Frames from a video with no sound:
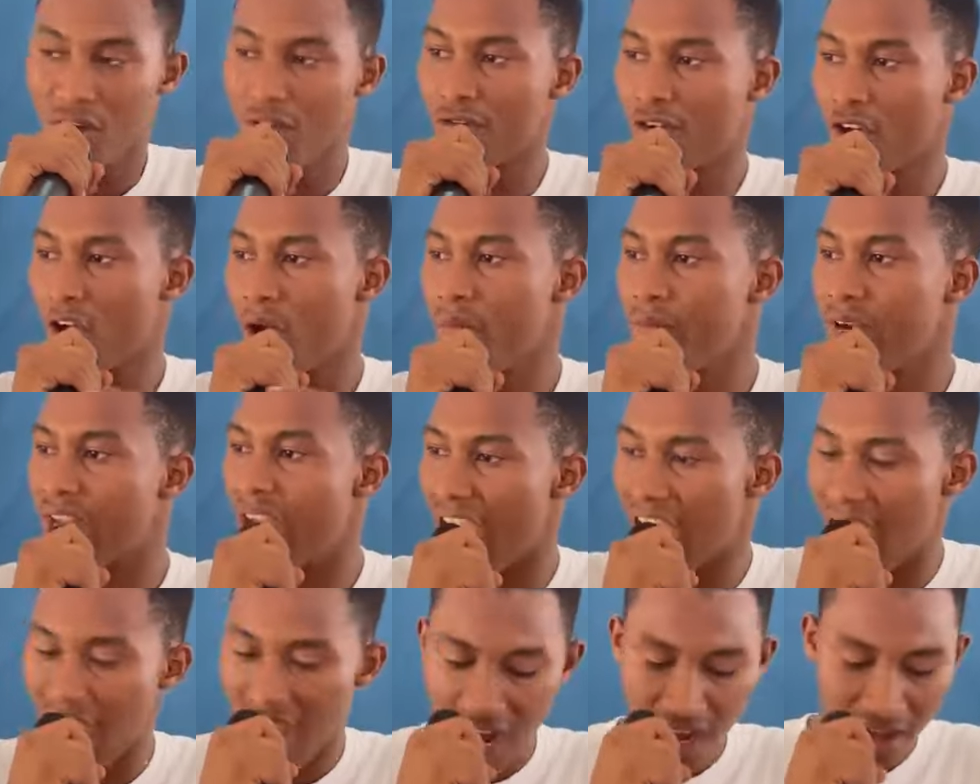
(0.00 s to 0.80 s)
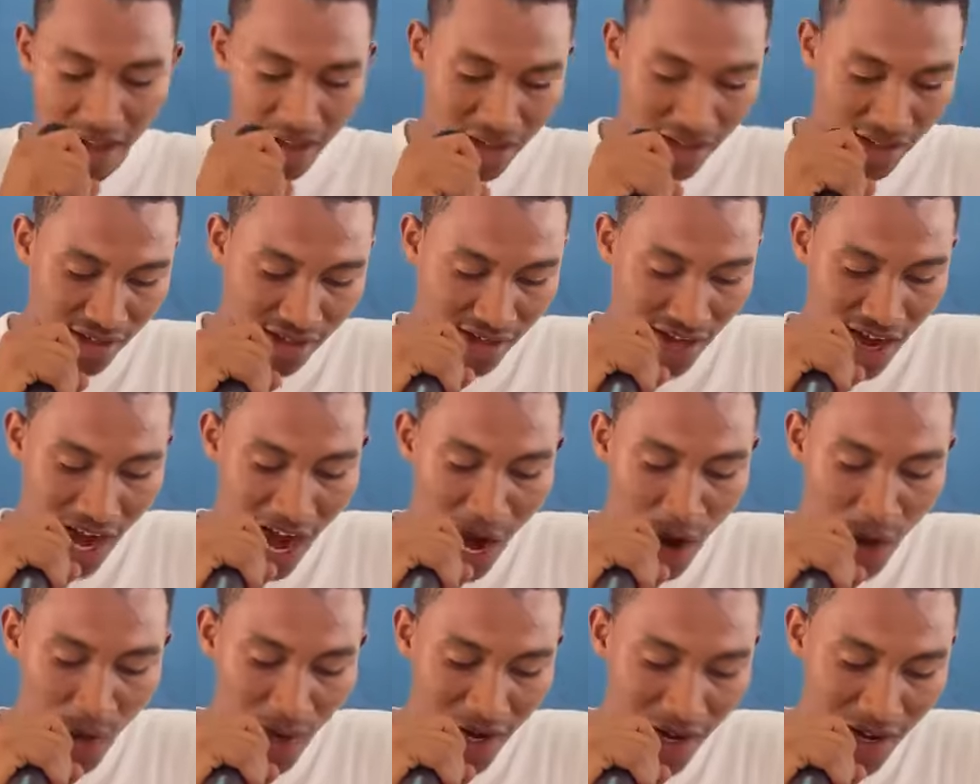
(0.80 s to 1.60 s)
From there,
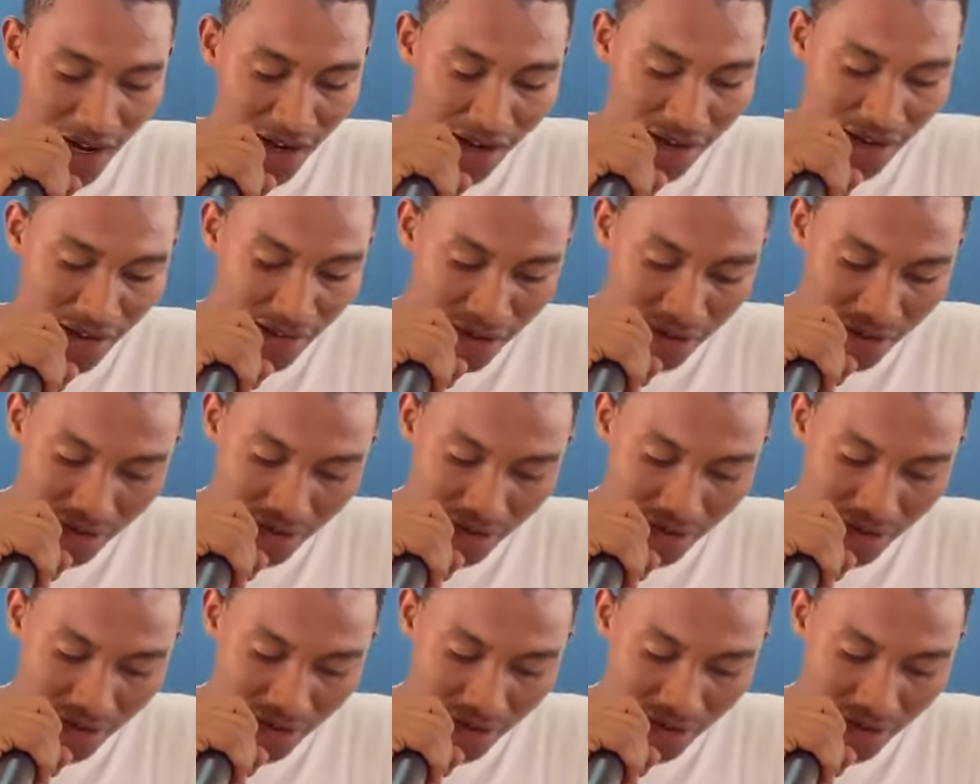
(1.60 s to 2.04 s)
I will